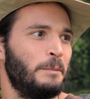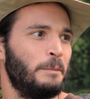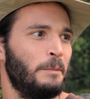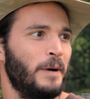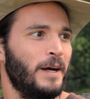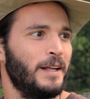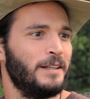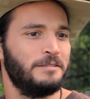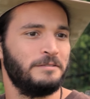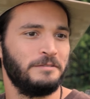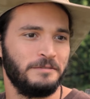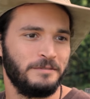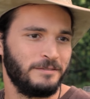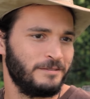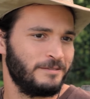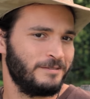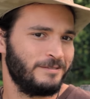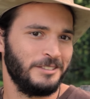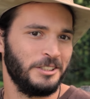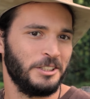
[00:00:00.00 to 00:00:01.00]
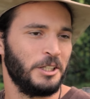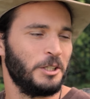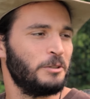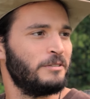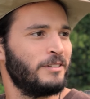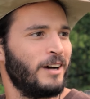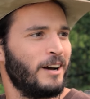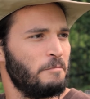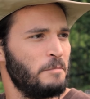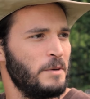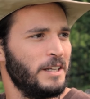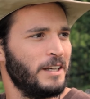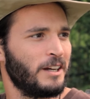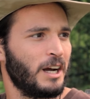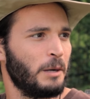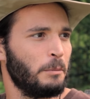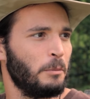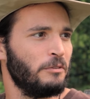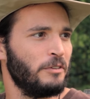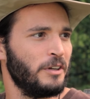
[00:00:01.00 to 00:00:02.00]
But, you know, I've beaten a
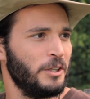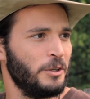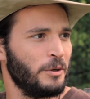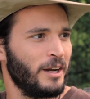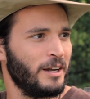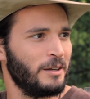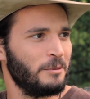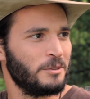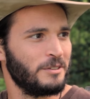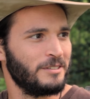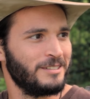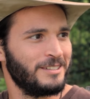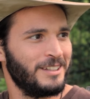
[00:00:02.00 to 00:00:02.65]
couple video games.